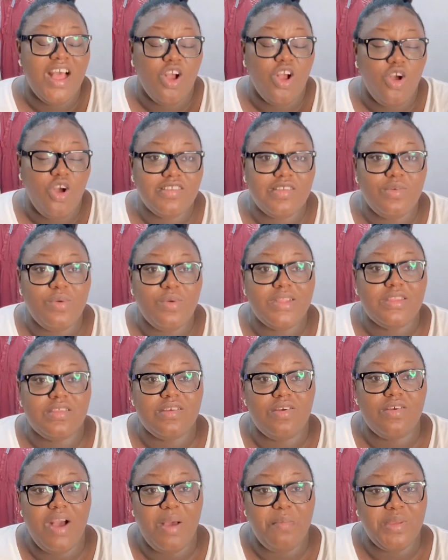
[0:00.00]
Khosi went to
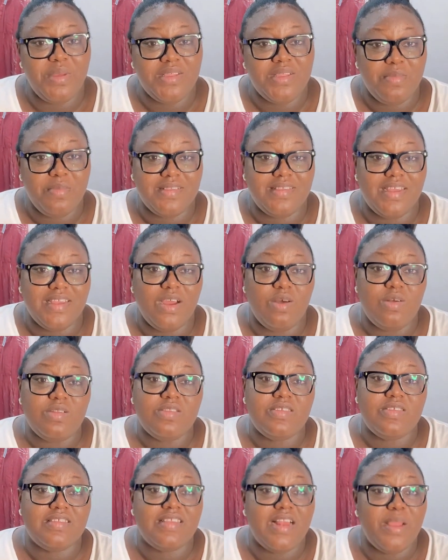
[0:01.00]
go and meet him and said, I
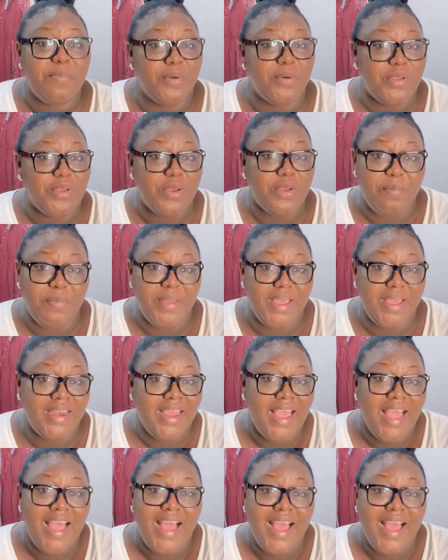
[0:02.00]
want to sleep on your bed.